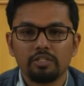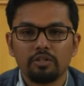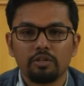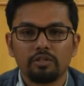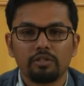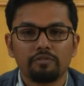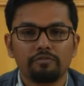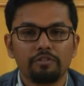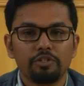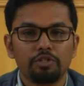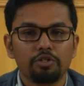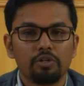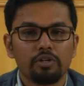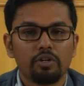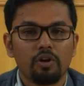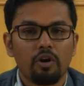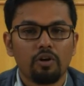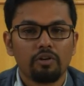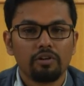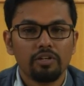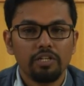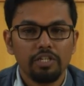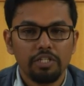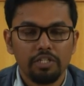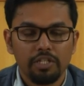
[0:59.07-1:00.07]
or the visual
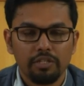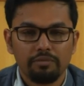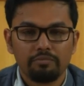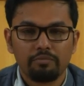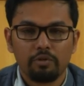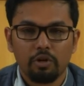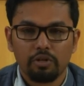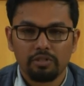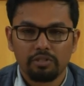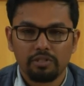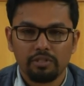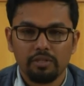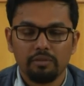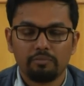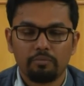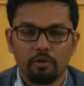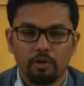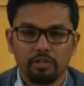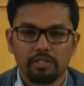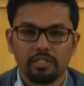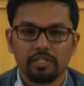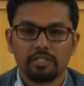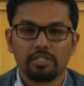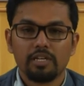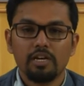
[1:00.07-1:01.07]
cognition proce
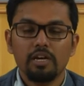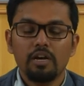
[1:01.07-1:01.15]
process.